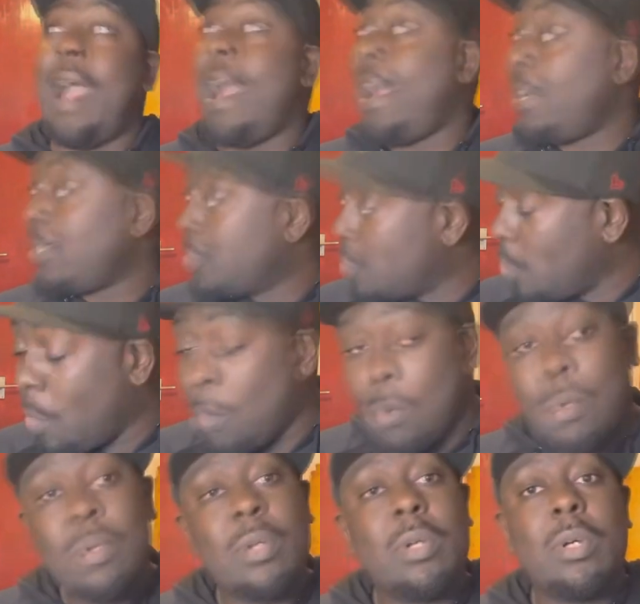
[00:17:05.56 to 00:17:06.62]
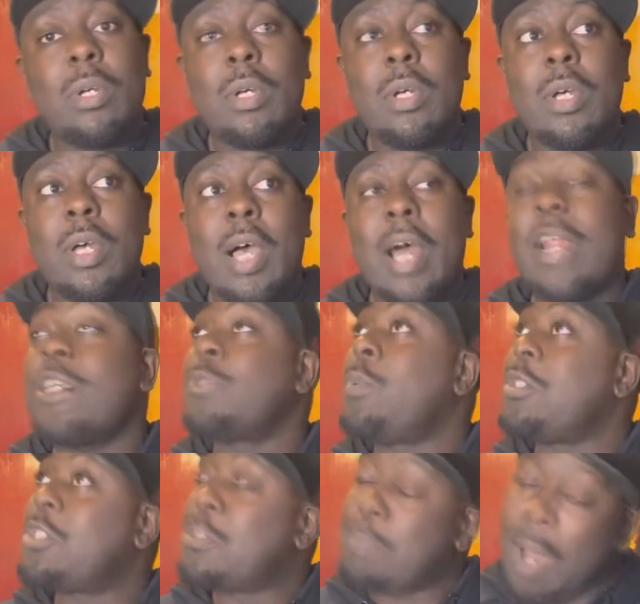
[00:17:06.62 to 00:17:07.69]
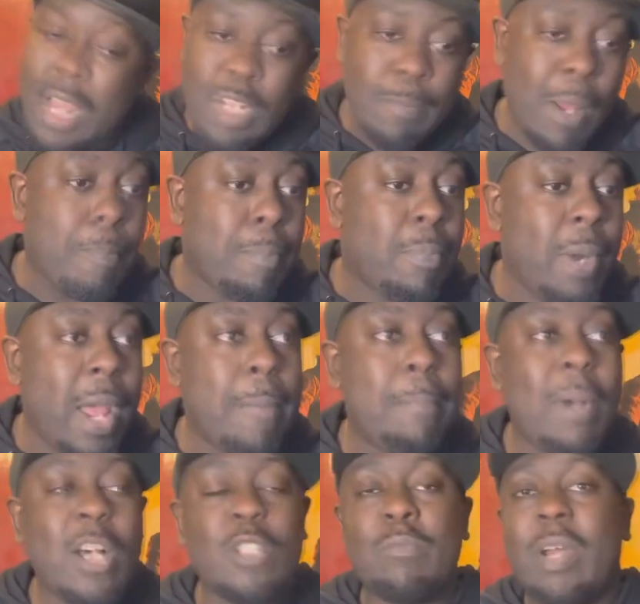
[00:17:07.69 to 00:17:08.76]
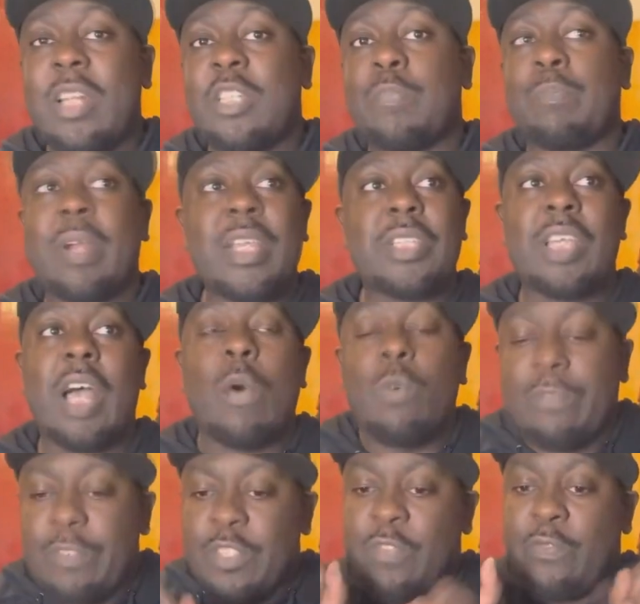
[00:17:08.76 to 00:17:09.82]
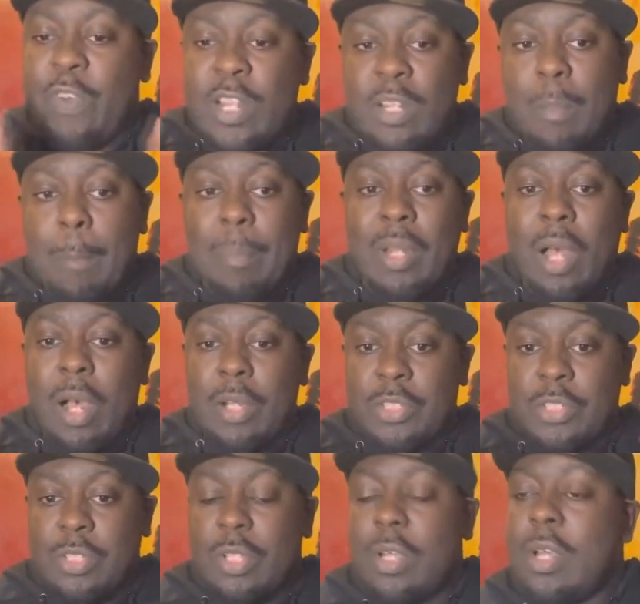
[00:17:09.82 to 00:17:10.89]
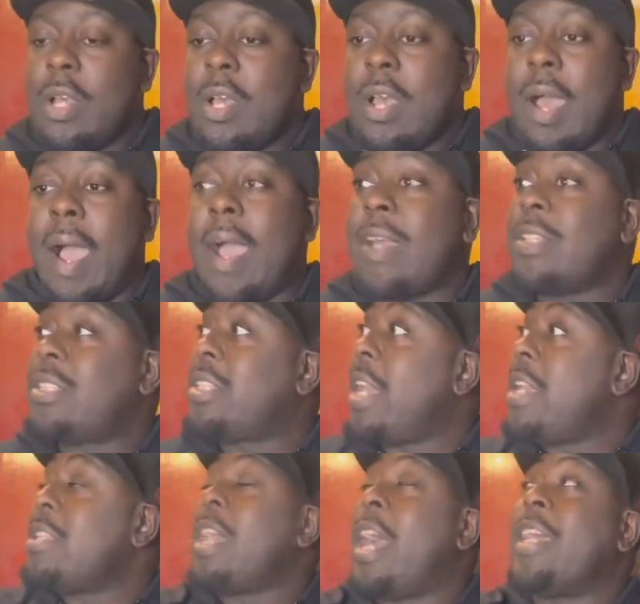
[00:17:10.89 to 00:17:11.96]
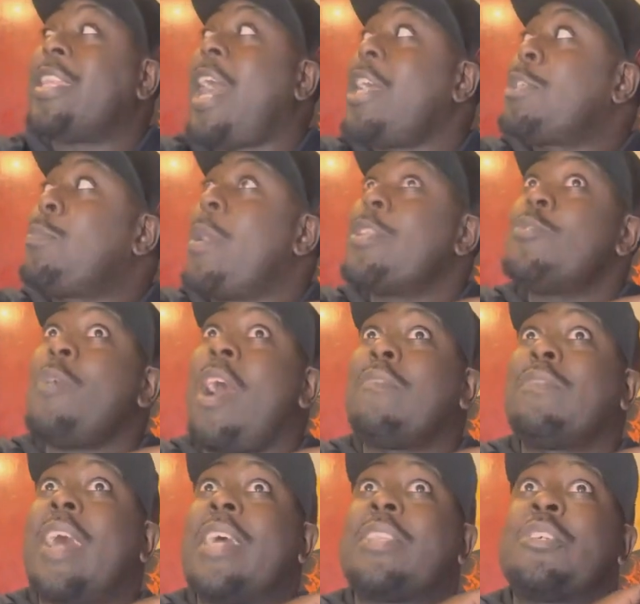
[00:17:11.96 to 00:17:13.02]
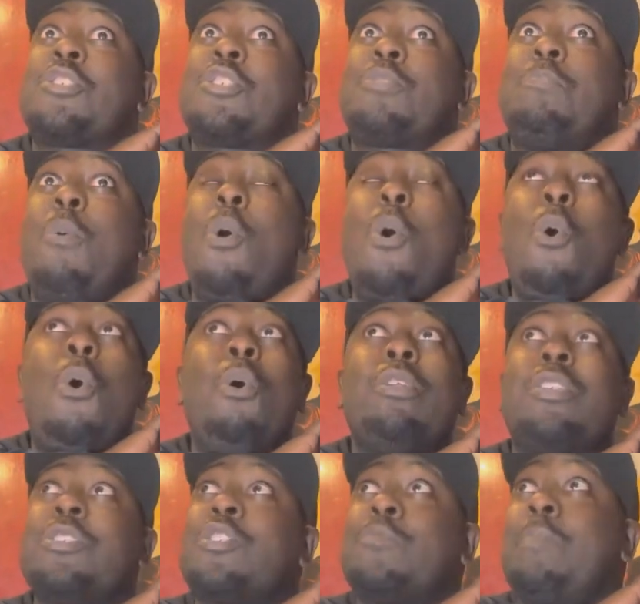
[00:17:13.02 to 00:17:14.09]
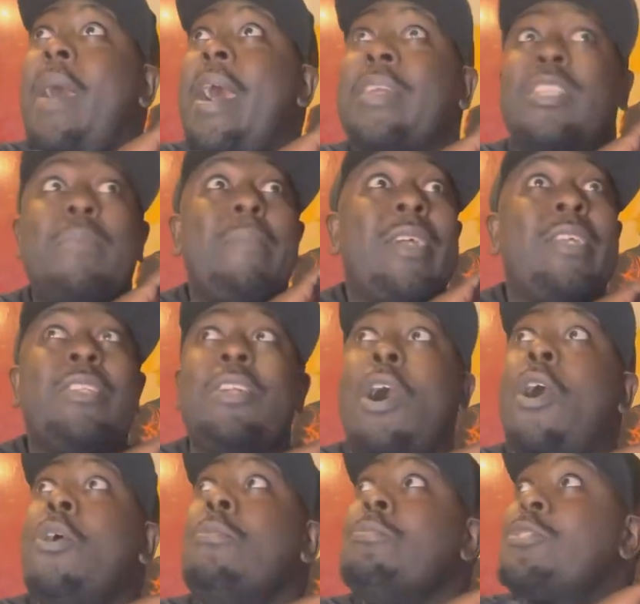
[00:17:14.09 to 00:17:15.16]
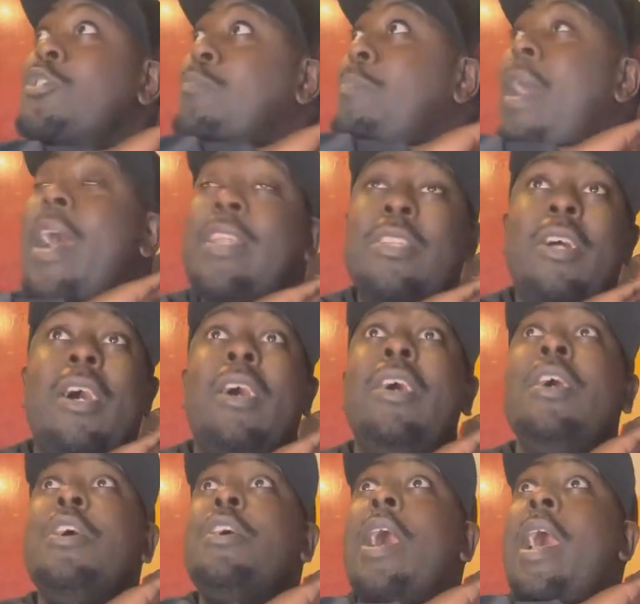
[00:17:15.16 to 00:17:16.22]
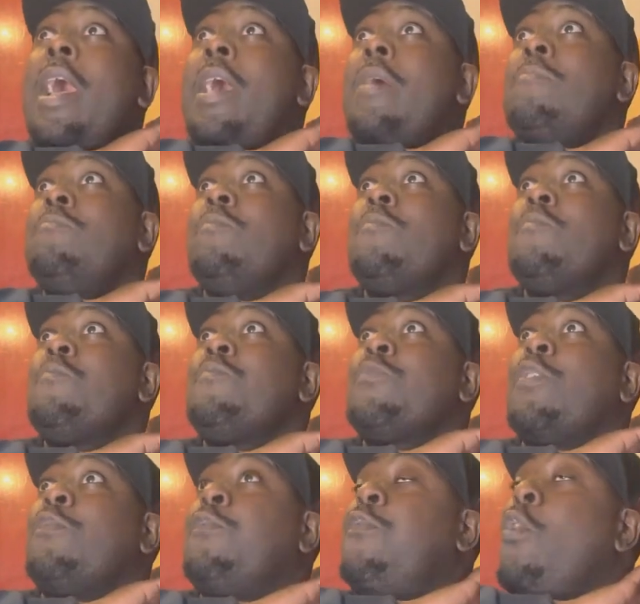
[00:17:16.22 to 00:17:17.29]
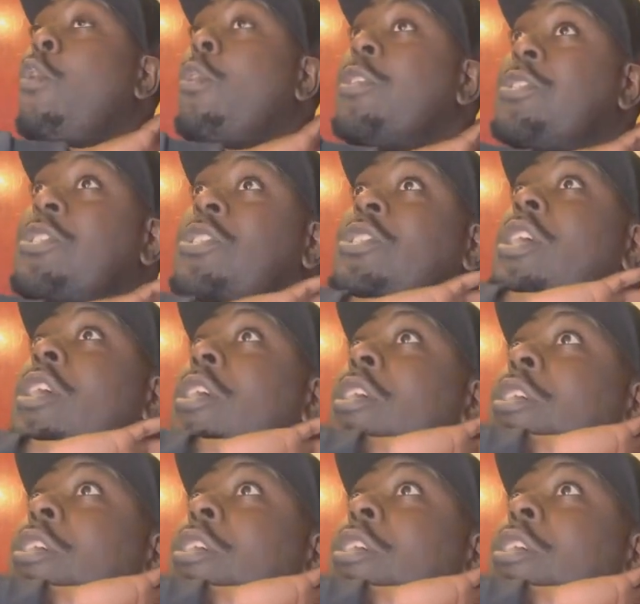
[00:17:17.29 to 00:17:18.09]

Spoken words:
At all. And that's when Spider-Man and Miles Morales breaks out with his Venom Blast. And that's when you have like all the Spider-Men in the whole Spider-Force